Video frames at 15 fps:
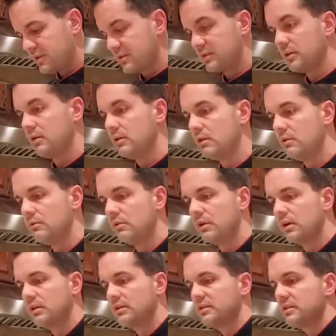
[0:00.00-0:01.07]
so
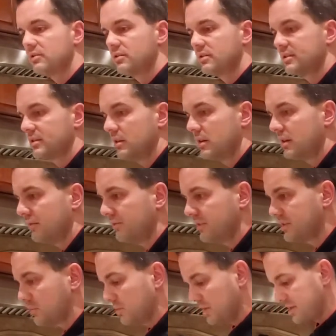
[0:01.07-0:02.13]
we're gonna leave
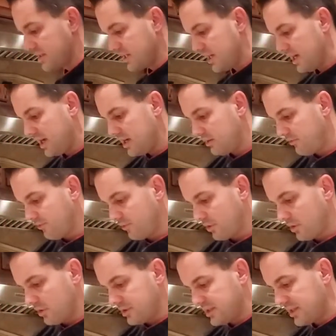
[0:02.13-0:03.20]
this one aside for
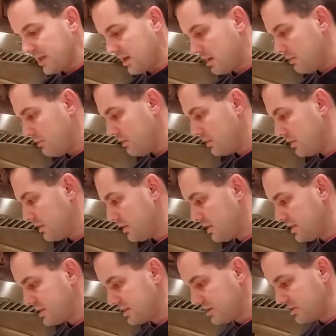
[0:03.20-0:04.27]
our second one,
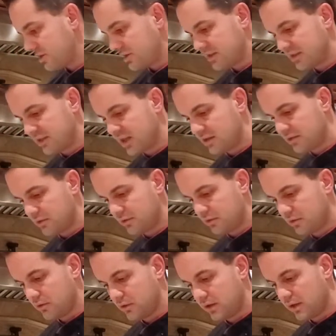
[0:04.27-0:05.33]
unless I just decide to do
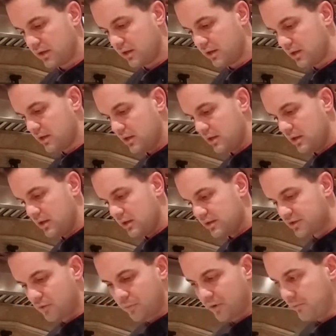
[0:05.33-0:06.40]
a
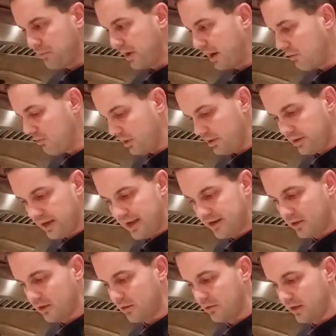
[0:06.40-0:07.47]
super big one. I
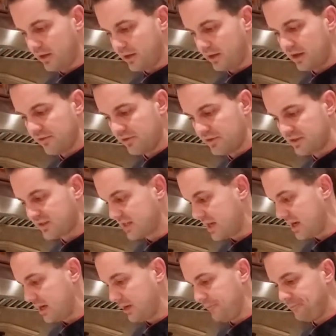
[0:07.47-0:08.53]
don't know yet, haven't
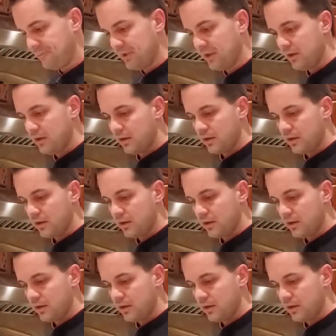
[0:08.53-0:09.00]
decided.